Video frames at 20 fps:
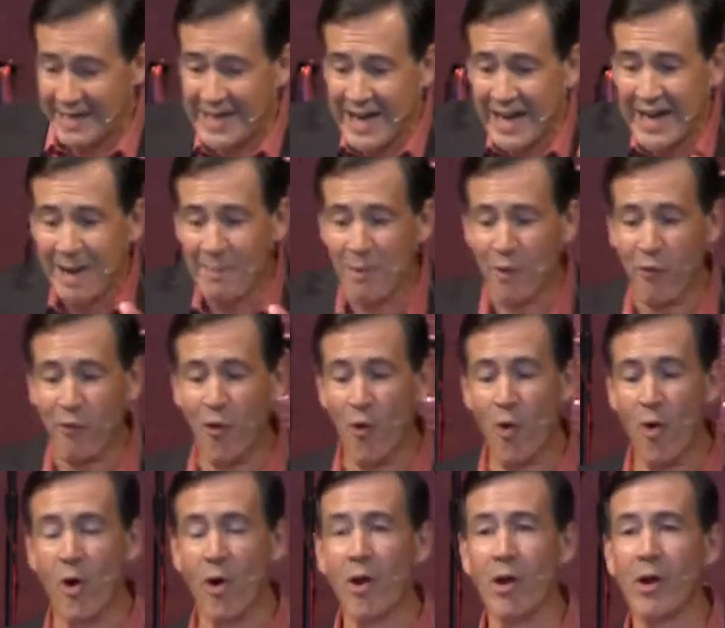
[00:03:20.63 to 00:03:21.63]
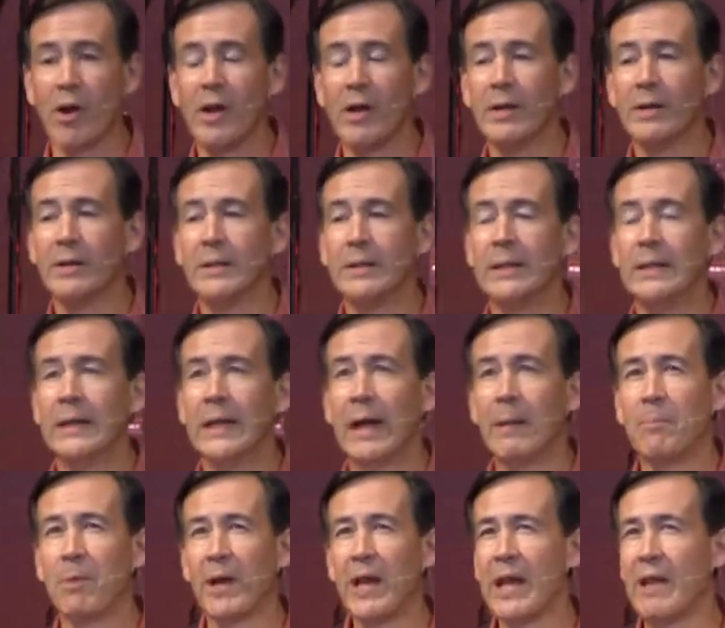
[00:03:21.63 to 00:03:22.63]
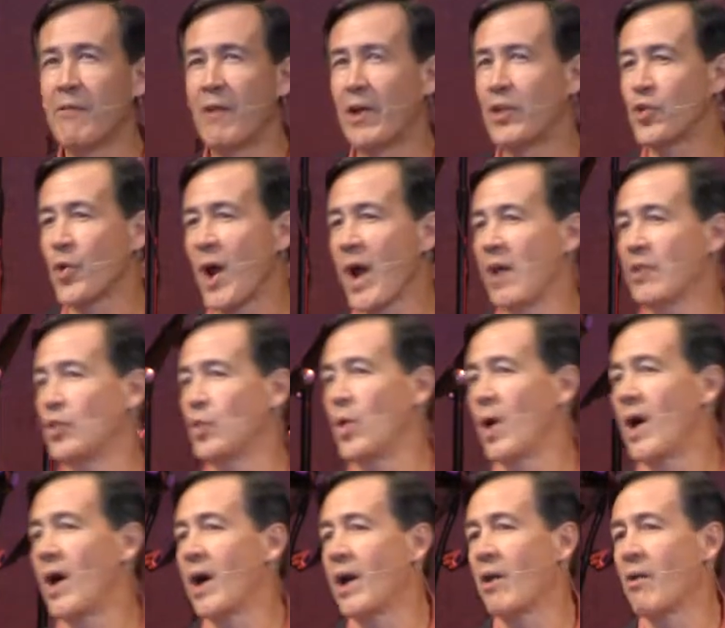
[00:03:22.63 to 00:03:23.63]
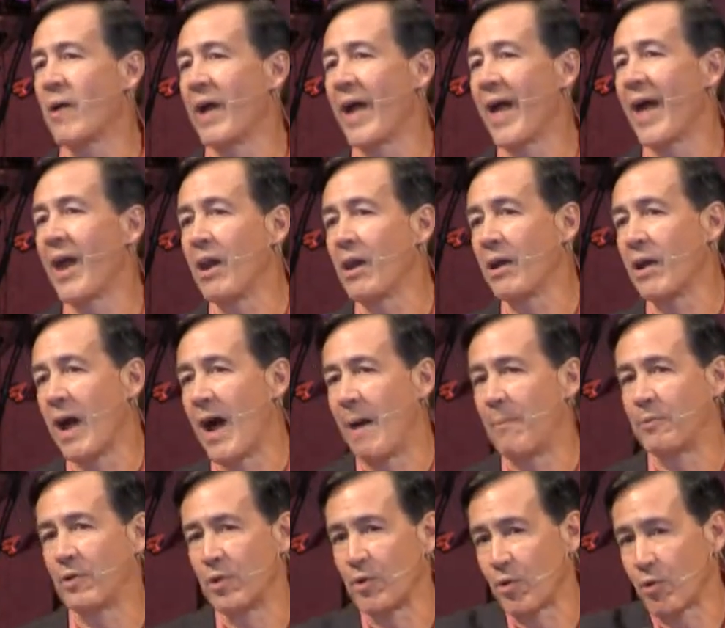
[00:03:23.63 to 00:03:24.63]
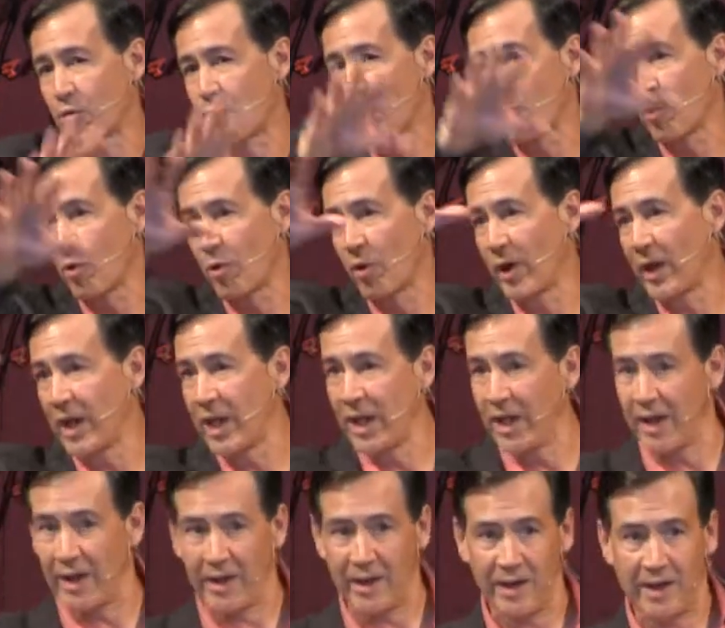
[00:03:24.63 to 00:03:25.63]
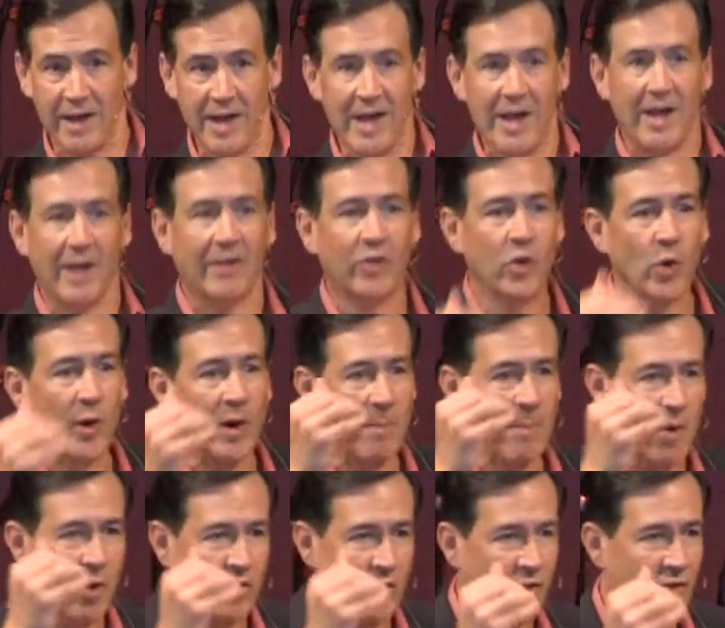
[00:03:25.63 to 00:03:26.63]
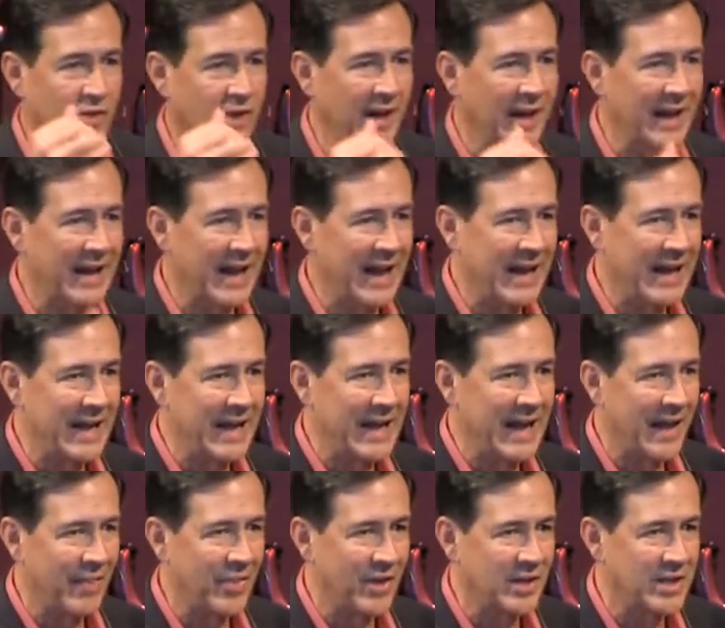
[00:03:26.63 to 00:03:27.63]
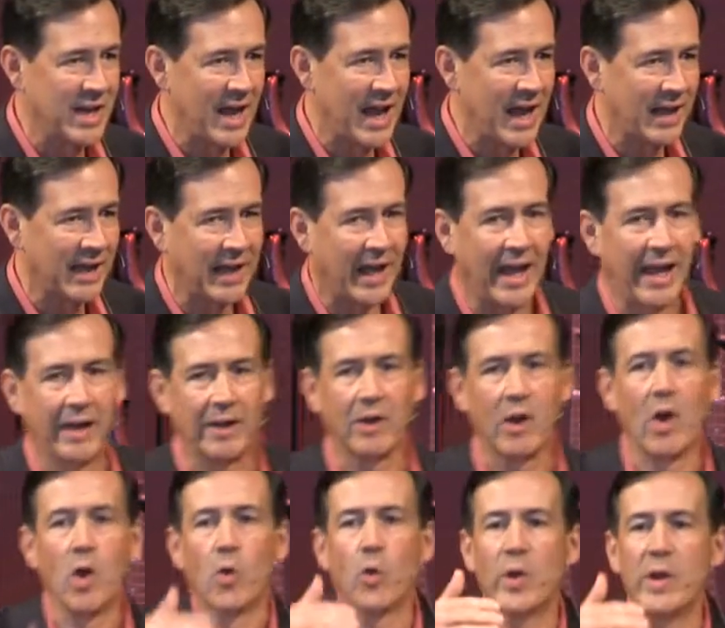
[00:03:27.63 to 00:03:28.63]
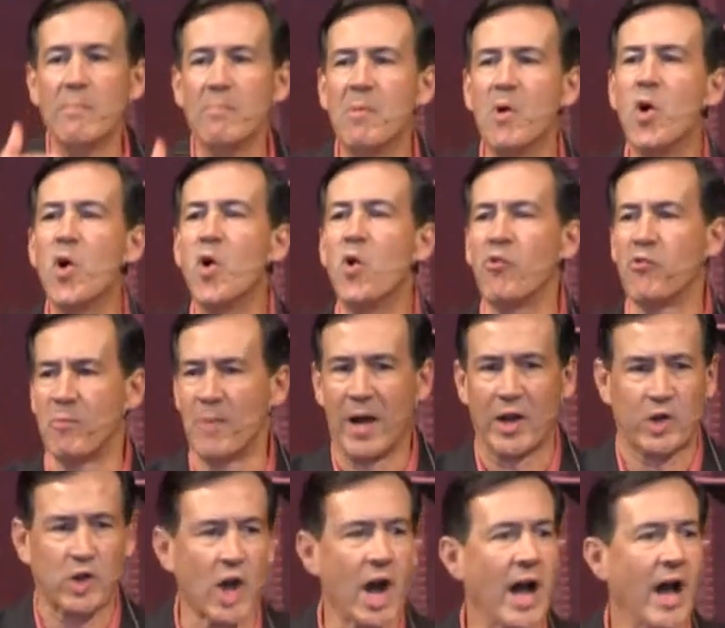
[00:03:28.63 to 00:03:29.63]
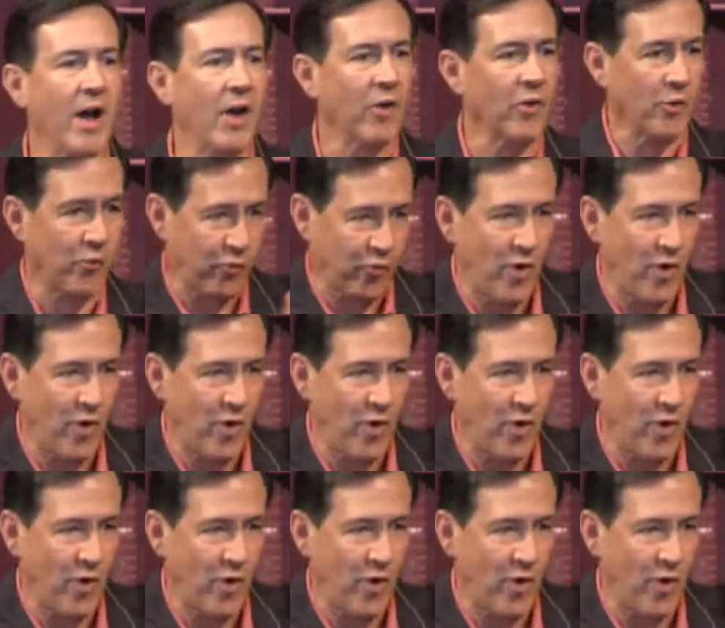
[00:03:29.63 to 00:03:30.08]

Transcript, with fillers: Day number four, I believe I tried to hire a helicopter to circle in, do an emergency landing on the deck, and remove my child